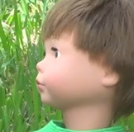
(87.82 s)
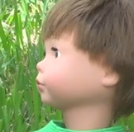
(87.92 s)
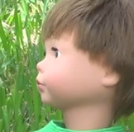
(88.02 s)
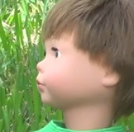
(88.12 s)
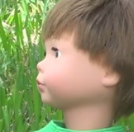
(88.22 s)

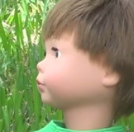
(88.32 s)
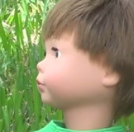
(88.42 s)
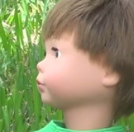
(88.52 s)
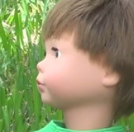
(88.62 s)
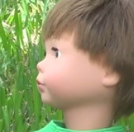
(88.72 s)

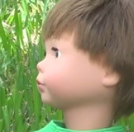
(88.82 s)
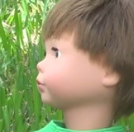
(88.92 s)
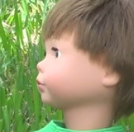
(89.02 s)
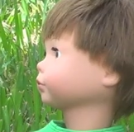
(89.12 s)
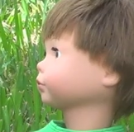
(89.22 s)

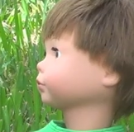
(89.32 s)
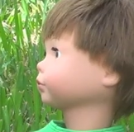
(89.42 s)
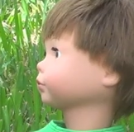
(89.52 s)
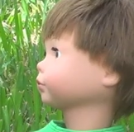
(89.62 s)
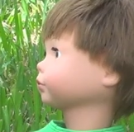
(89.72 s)

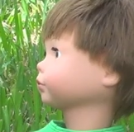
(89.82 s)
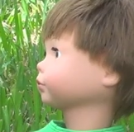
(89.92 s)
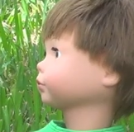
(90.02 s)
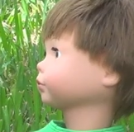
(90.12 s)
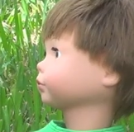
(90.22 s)

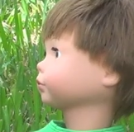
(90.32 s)
(no one is talking)